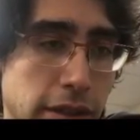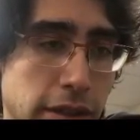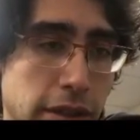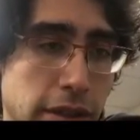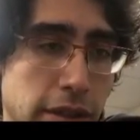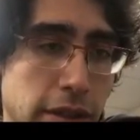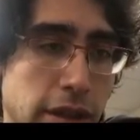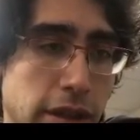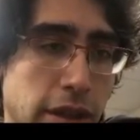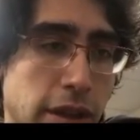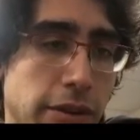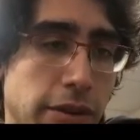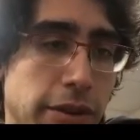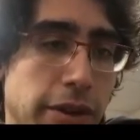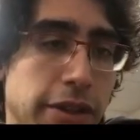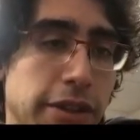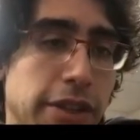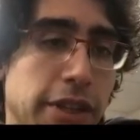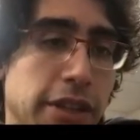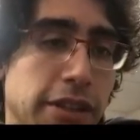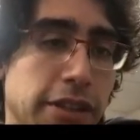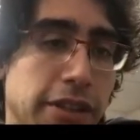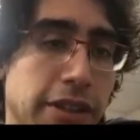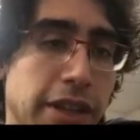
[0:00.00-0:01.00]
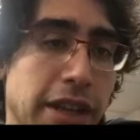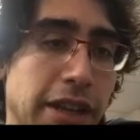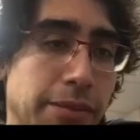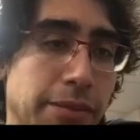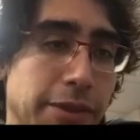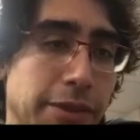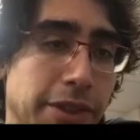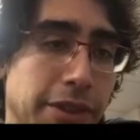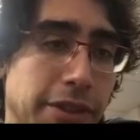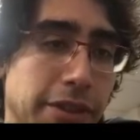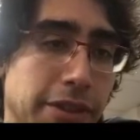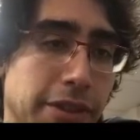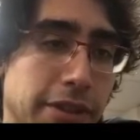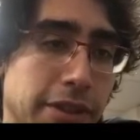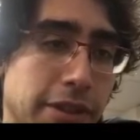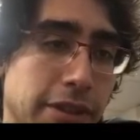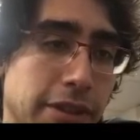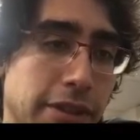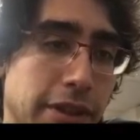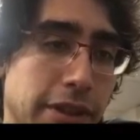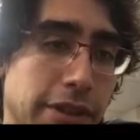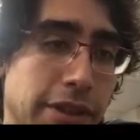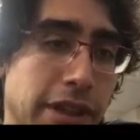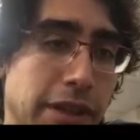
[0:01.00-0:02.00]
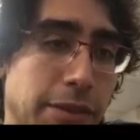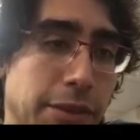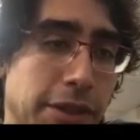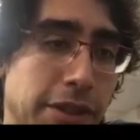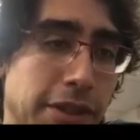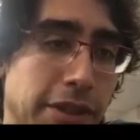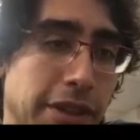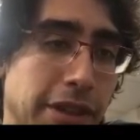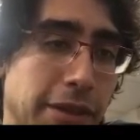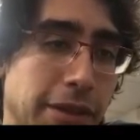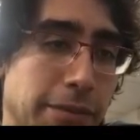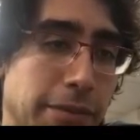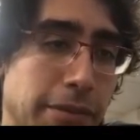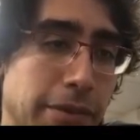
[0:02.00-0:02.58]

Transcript: Oh, it takes an element type.